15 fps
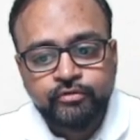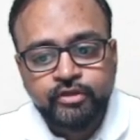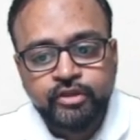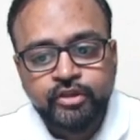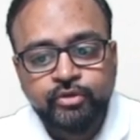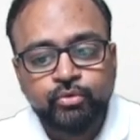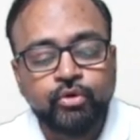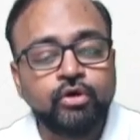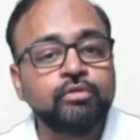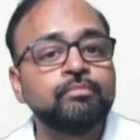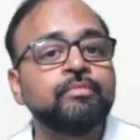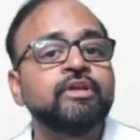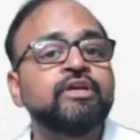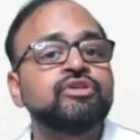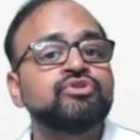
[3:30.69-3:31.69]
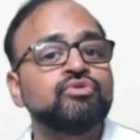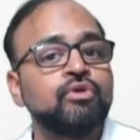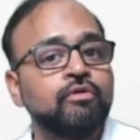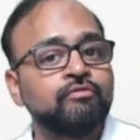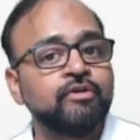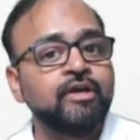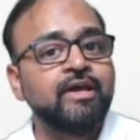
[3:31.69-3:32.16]
The neuron breaks
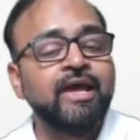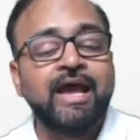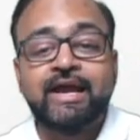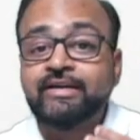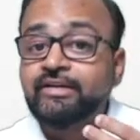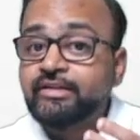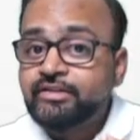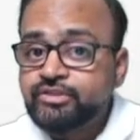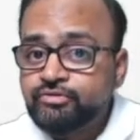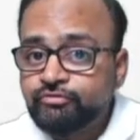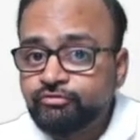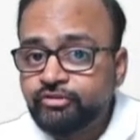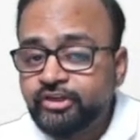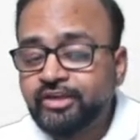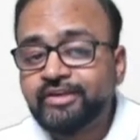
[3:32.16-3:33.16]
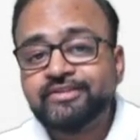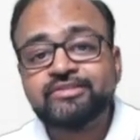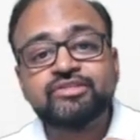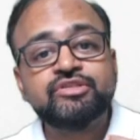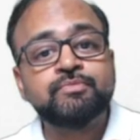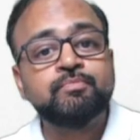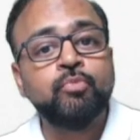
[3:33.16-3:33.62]
off at its
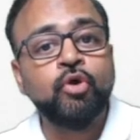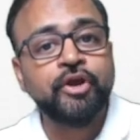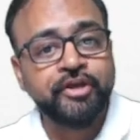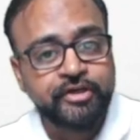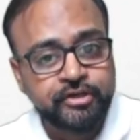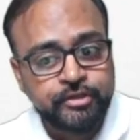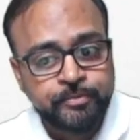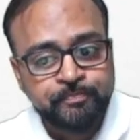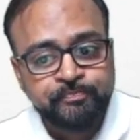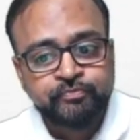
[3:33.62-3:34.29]
weakest point,